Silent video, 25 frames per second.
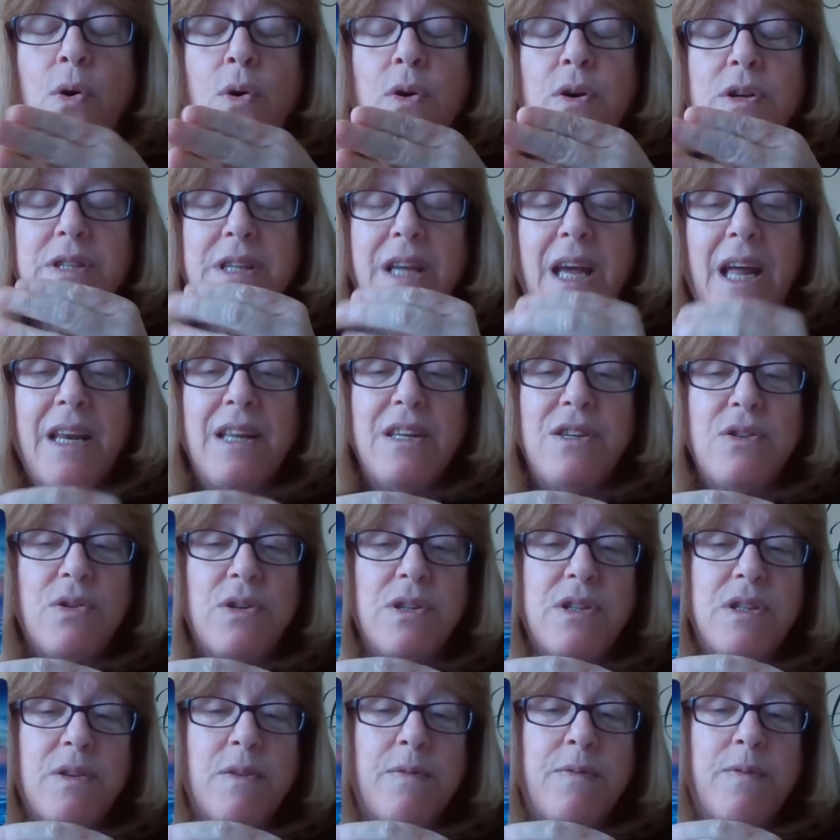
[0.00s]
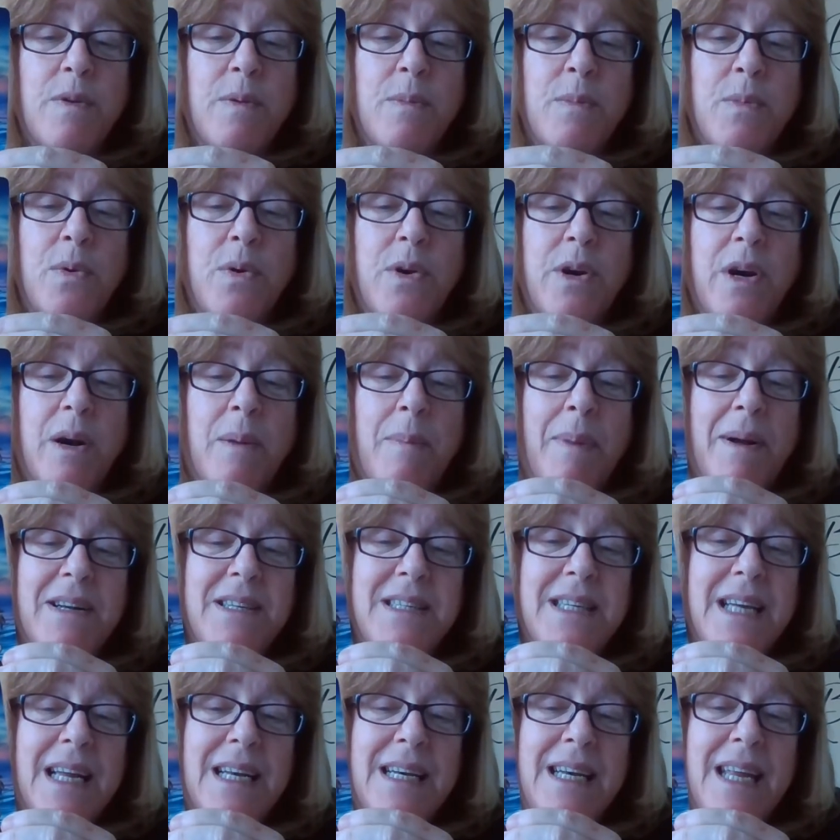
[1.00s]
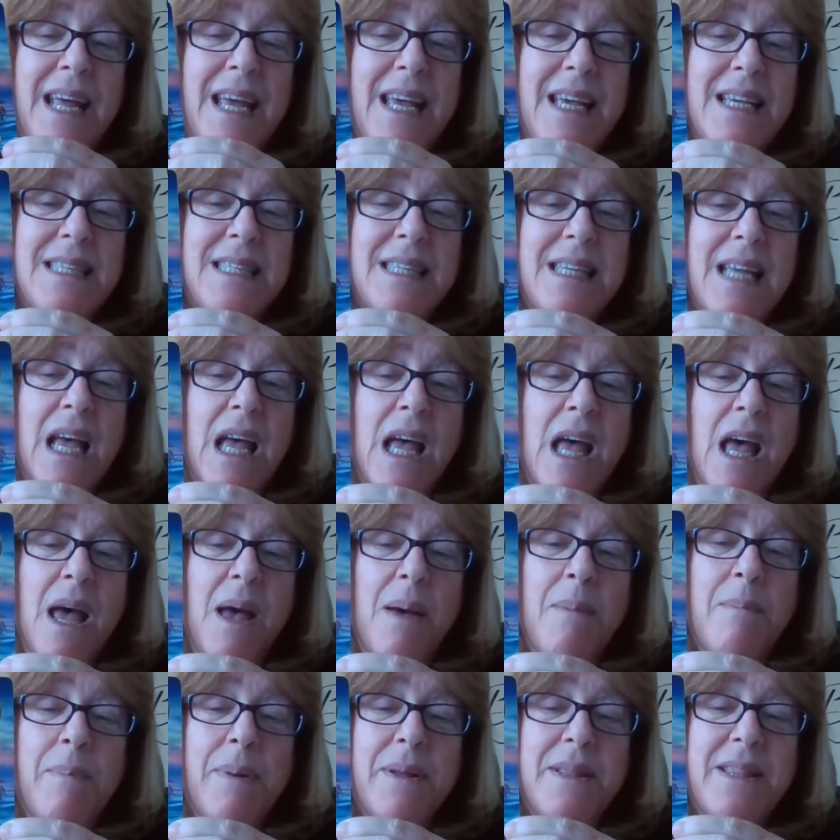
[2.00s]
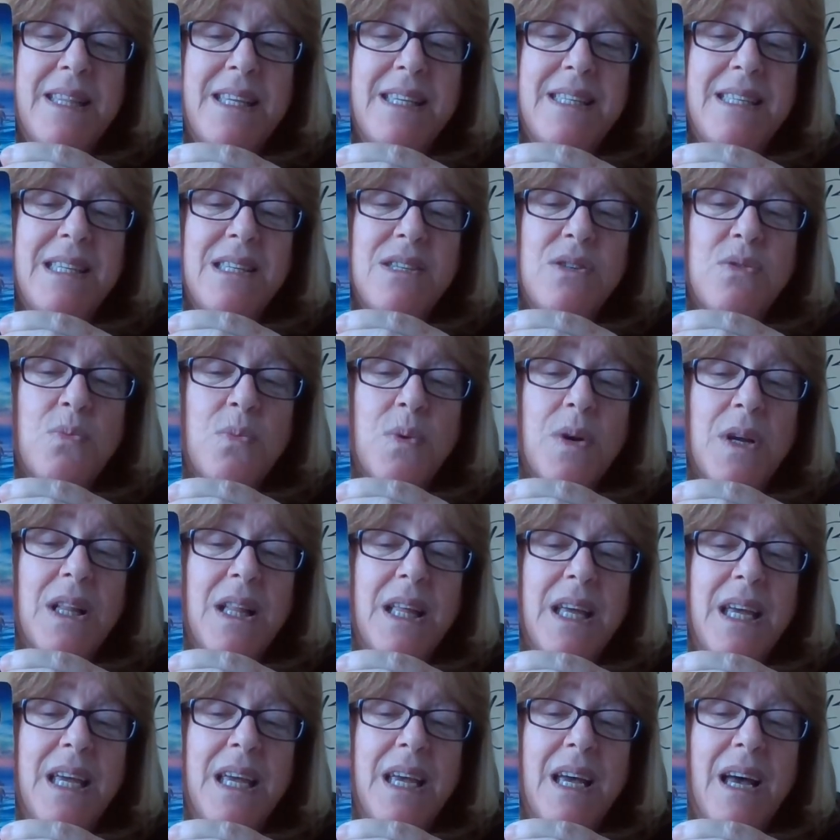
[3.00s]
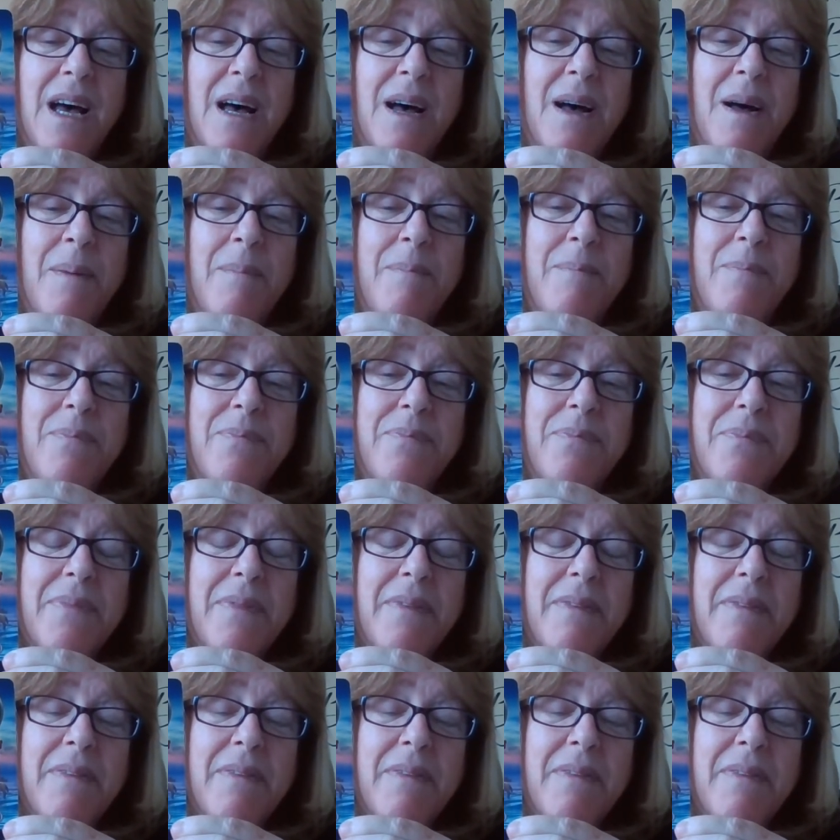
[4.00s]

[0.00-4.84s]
course, heading towards the full moon in about 10 days. But this is really, sometimes